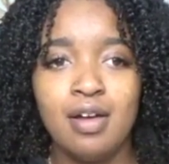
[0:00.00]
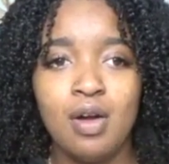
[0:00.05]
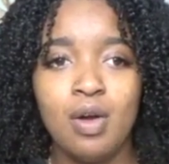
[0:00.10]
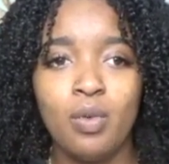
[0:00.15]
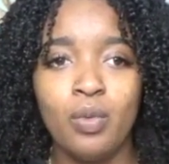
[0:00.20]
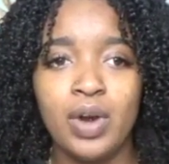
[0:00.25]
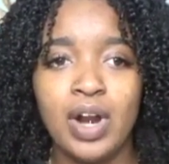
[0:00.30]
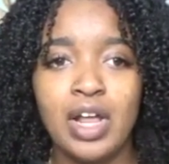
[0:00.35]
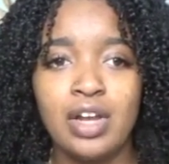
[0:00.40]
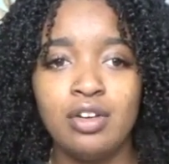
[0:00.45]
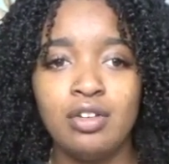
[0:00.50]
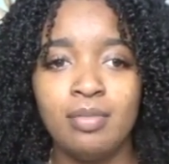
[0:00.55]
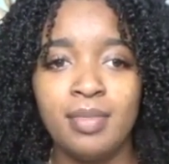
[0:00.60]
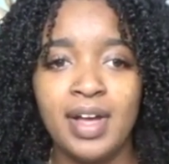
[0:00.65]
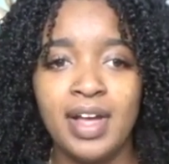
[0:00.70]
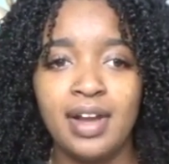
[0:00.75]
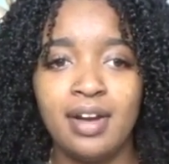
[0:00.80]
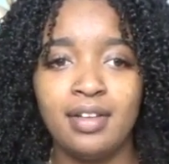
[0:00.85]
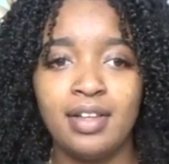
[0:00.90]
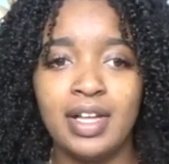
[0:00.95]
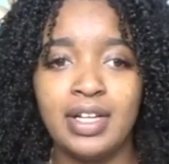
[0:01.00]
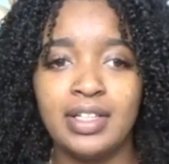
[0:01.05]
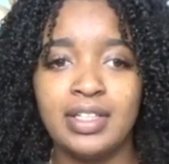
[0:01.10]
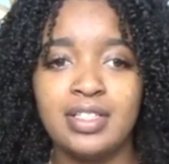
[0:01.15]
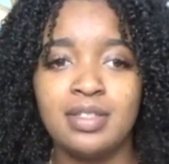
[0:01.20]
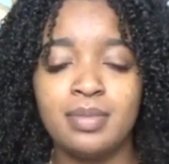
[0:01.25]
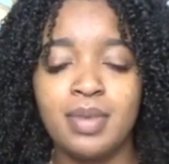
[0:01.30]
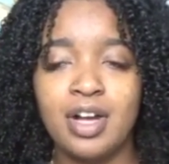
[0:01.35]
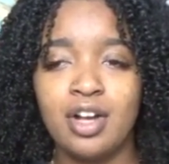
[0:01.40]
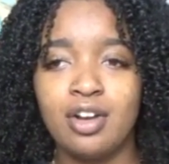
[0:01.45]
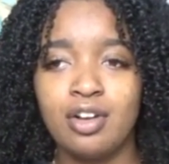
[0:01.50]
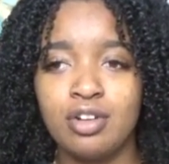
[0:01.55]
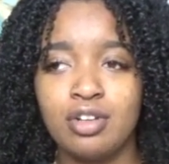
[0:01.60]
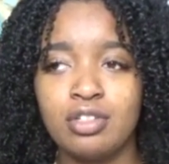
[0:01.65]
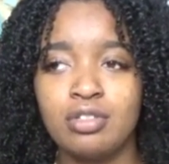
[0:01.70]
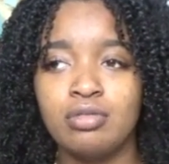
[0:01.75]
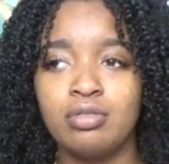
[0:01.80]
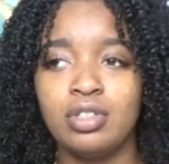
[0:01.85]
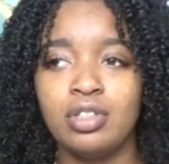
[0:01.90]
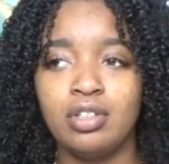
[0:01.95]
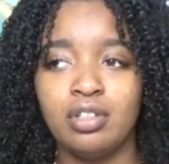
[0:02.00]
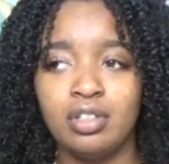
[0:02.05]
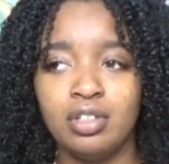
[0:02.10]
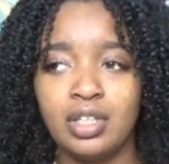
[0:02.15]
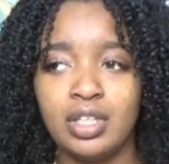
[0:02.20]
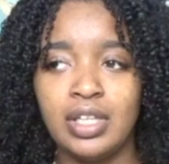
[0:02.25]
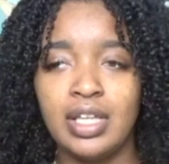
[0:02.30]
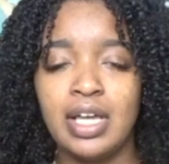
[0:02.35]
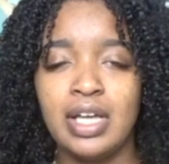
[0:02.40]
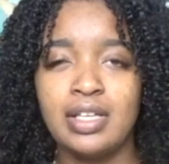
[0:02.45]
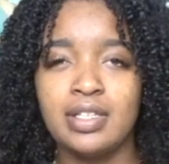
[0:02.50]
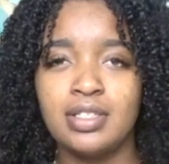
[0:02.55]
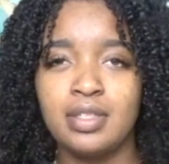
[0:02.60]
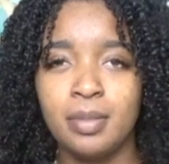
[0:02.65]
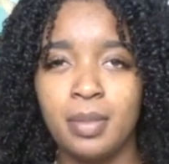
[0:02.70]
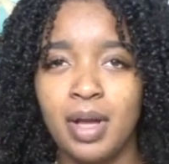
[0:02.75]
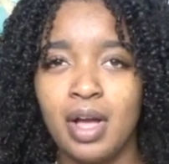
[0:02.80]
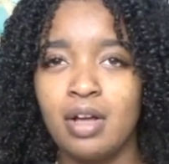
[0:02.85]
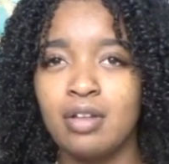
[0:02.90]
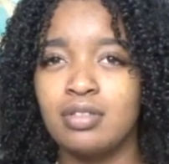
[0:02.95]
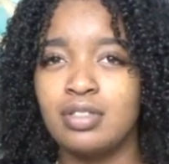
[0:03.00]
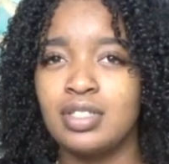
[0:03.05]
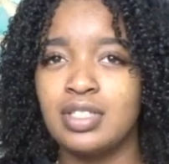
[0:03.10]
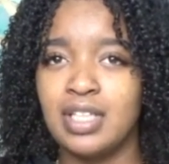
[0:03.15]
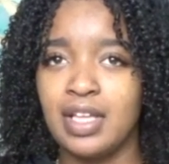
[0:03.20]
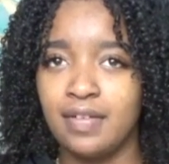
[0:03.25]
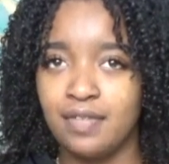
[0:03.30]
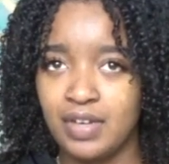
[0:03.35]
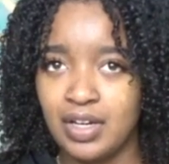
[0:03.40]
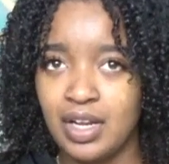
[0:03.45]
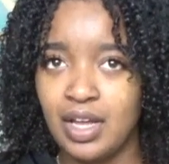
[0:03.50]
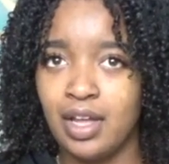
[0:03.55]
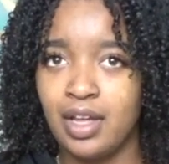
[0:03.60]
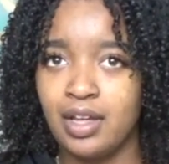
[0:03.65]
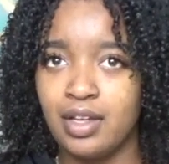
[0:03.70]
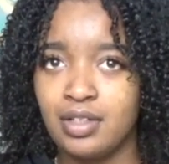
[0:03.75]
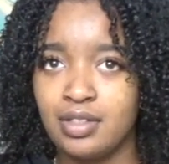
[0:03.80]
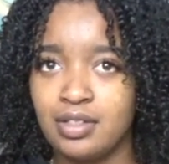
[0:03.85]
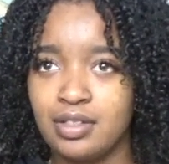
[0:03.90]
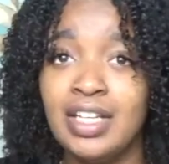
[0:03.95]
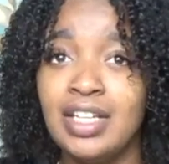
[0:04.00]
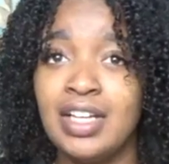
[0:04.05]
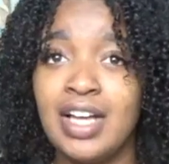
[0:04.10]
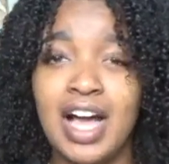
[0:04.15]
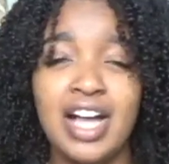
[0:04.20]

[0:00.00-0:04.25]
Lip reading: when I do my hair like this, my curls will literally last about 7 days.